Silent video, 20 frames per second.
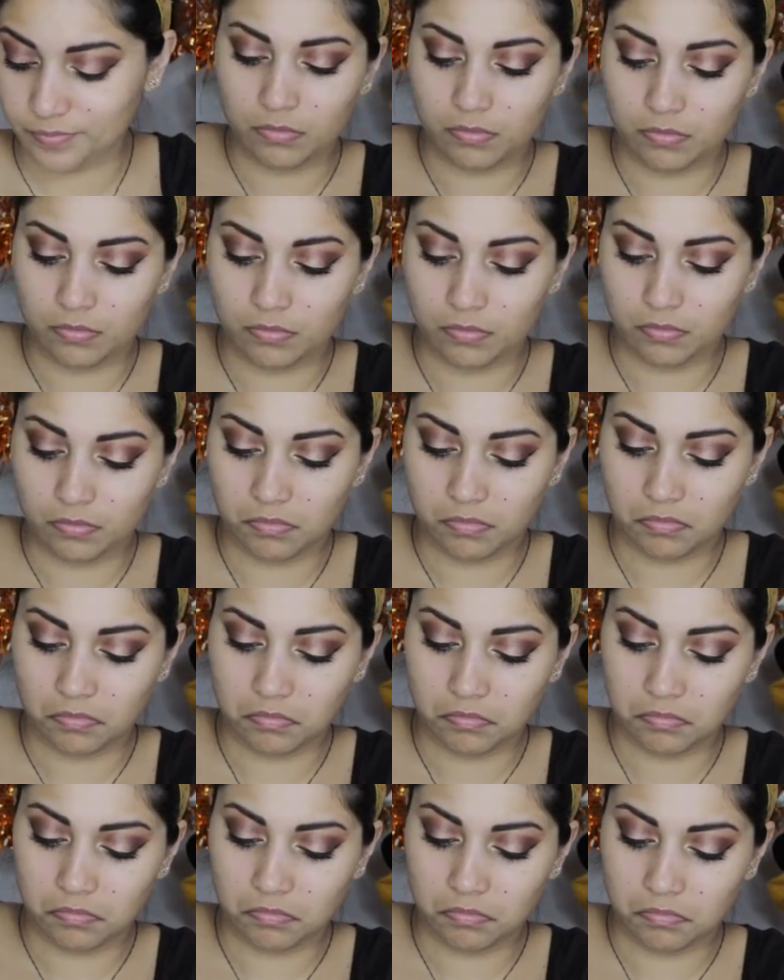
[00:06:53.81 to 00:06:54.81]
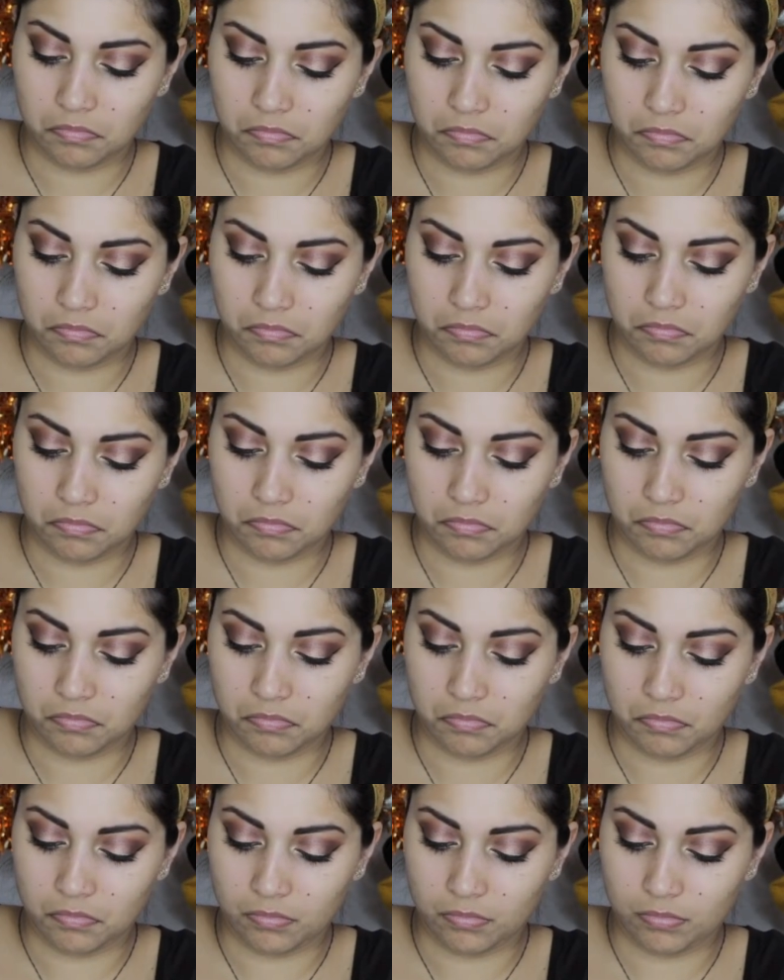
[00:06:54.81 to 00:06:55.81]

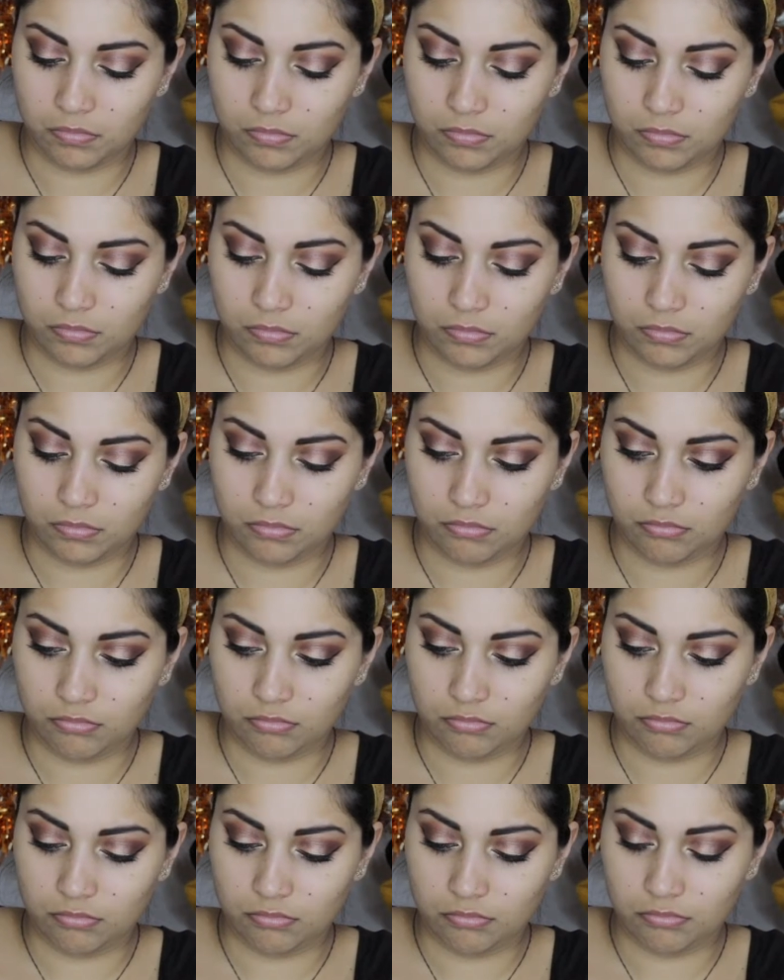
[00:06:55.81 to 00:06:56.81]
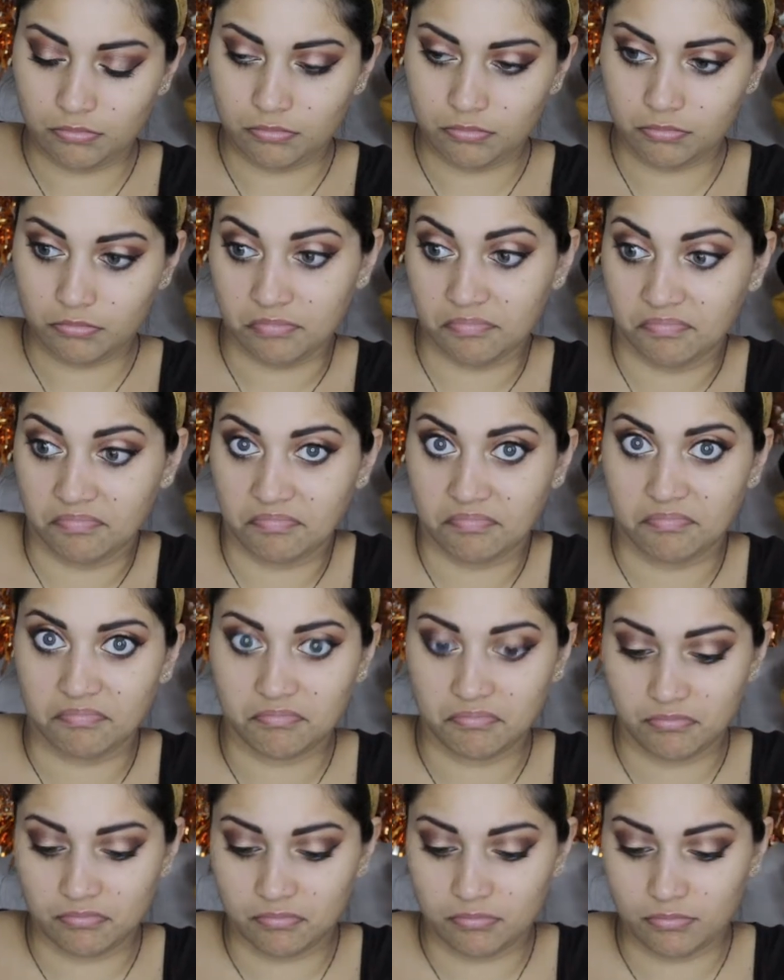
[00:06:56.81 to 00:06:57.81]

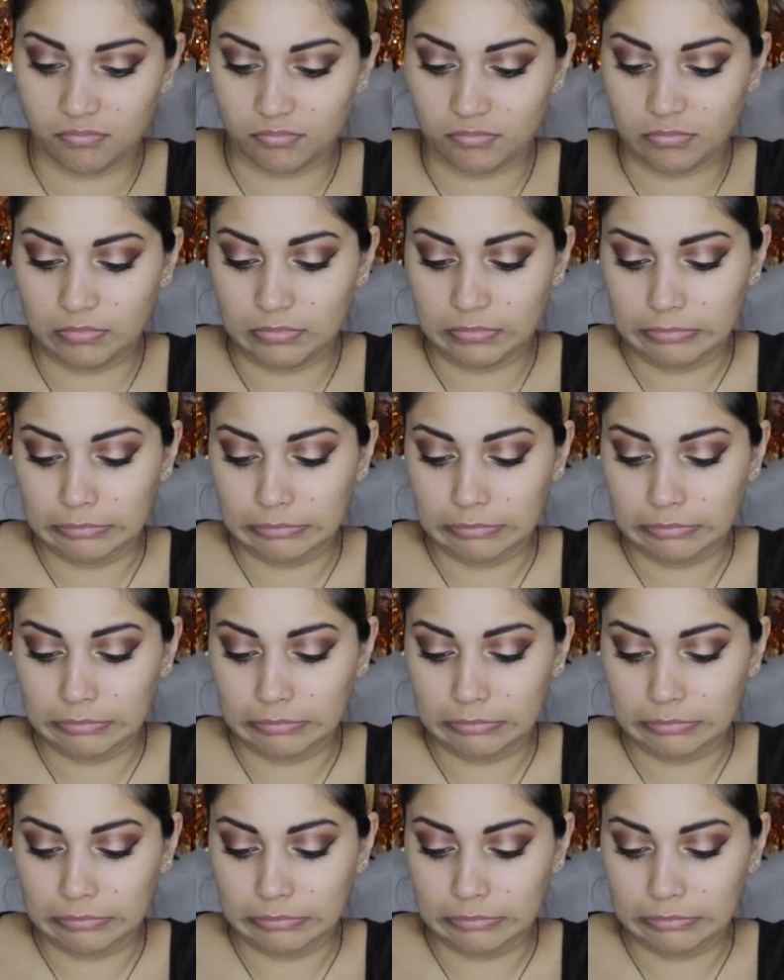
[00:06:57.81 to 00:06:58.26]
[no speech]